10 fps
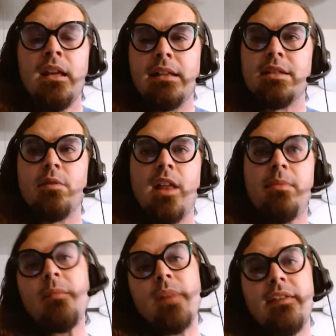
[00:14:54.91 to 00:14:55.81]
And so what I
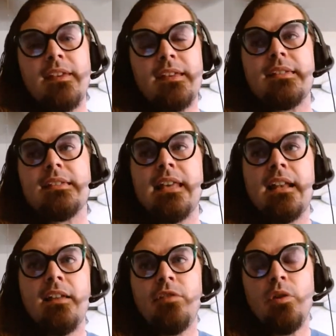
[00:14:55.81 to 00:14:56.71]
mean by this is
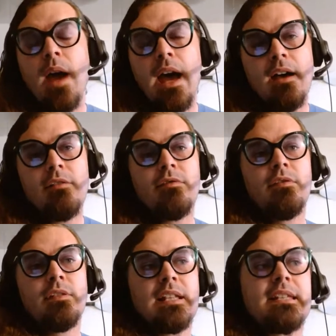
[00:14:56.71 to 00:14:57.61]
that if you
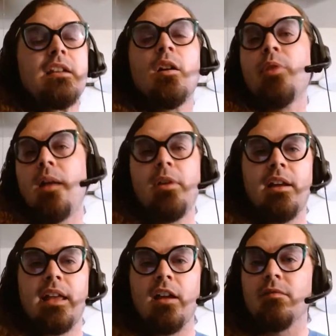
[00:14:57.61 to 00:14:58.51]
have, let's say you're a
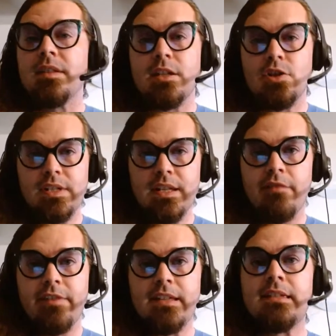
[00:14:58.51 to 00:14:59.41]
primary care physician's
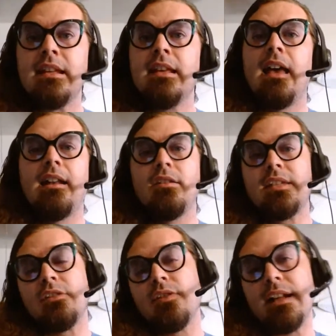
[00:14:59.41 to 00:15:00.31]
office and you
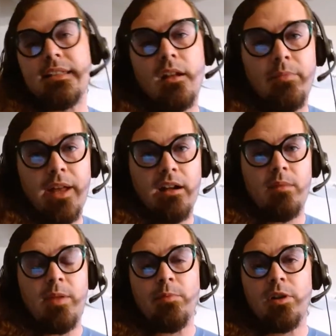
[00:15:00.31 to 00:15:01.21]
say trans and
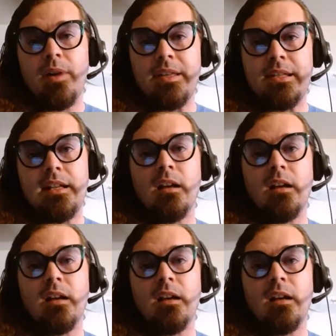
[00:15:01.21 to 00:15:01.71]
non-binary people are present